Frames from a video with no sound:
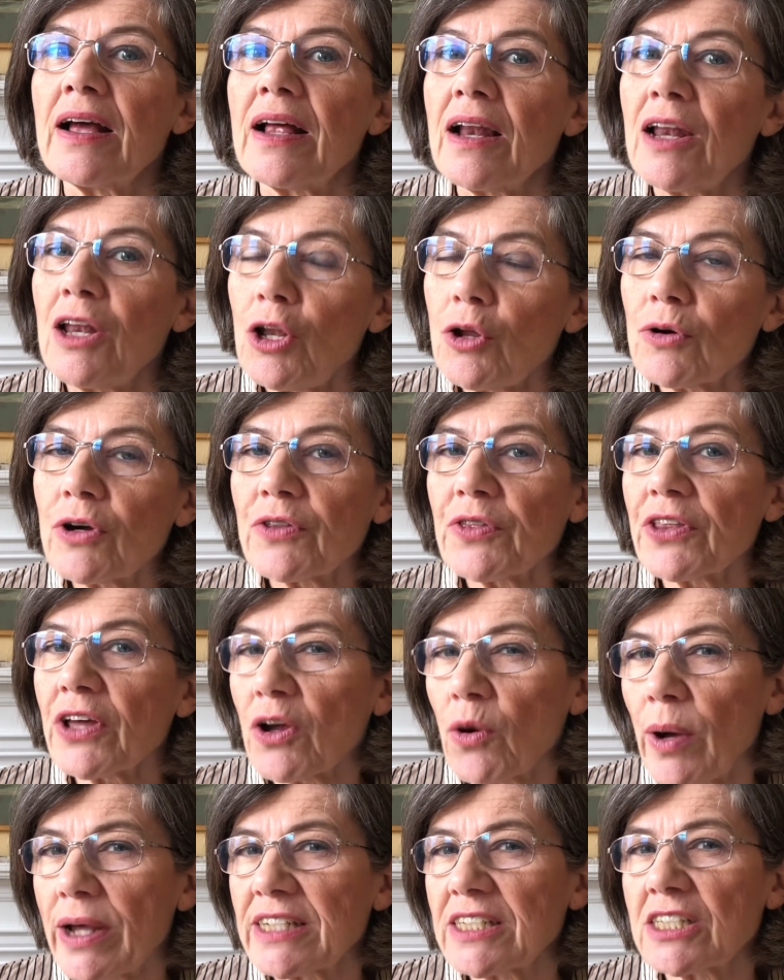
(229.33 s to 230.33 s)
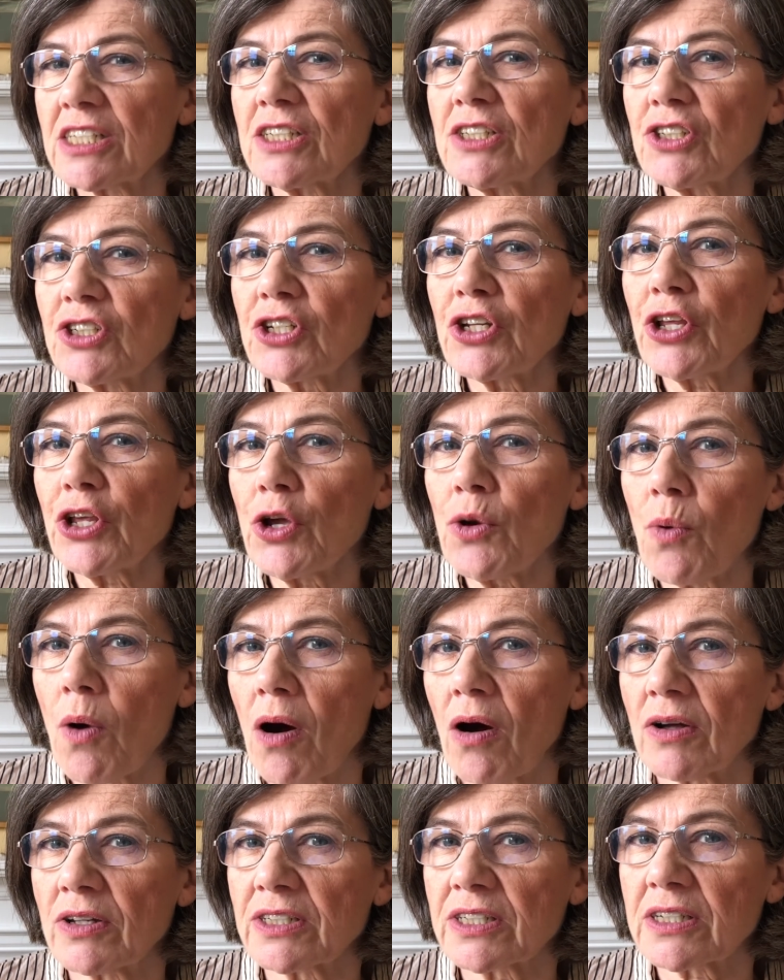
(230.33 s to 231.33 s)
look at the questions that you
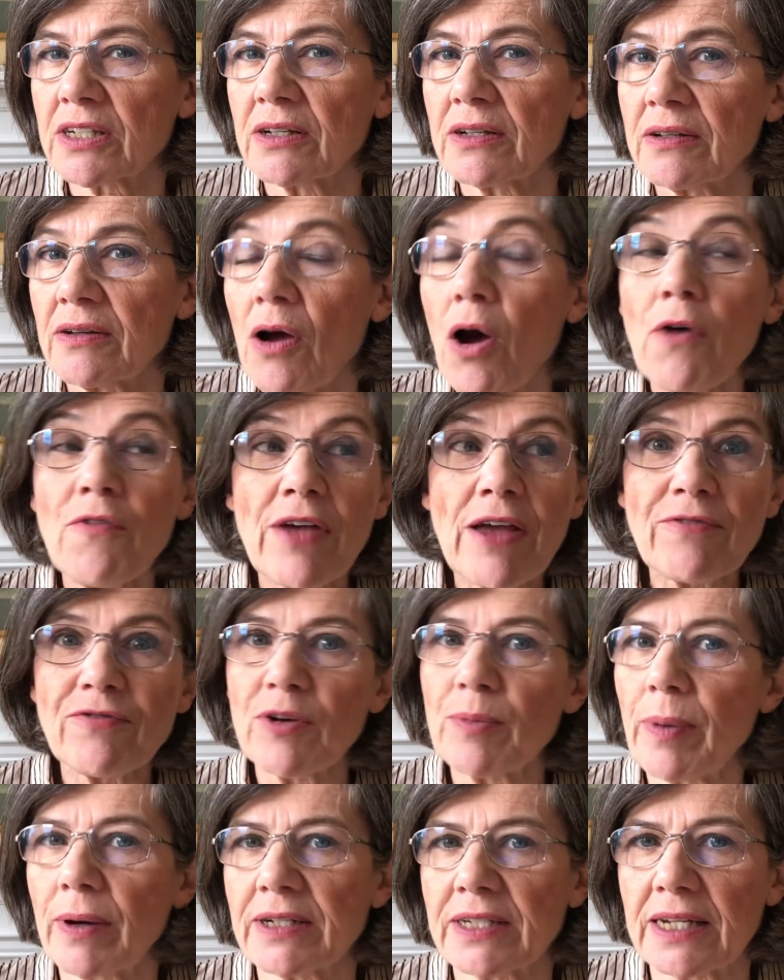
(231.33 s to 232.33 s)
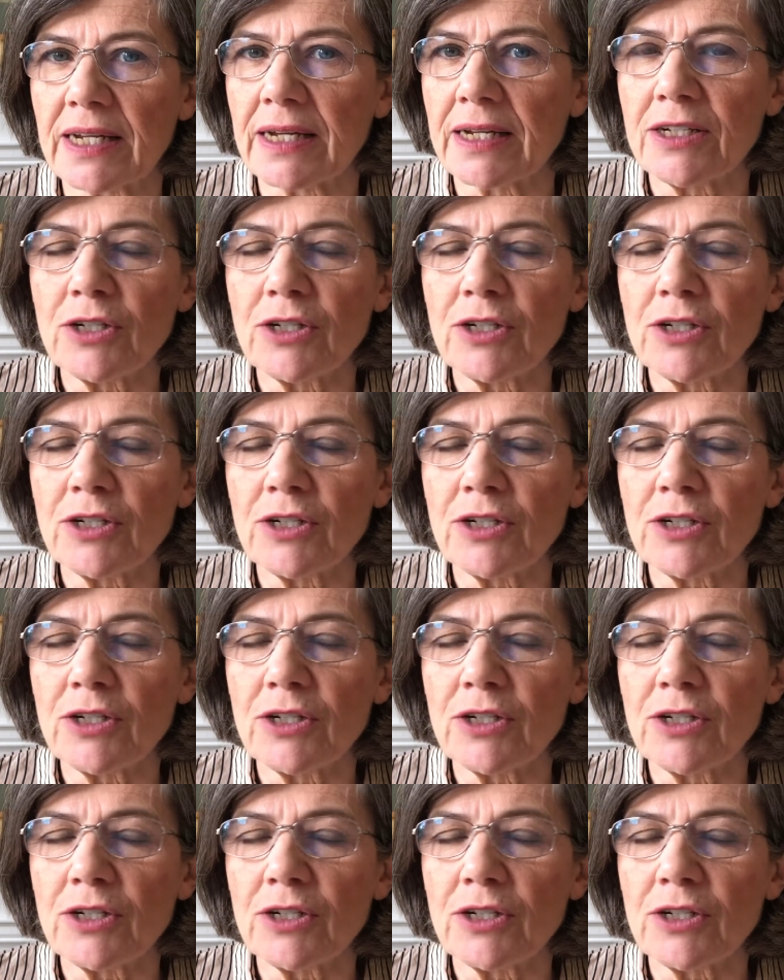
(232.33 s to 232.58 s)
ask of everybody,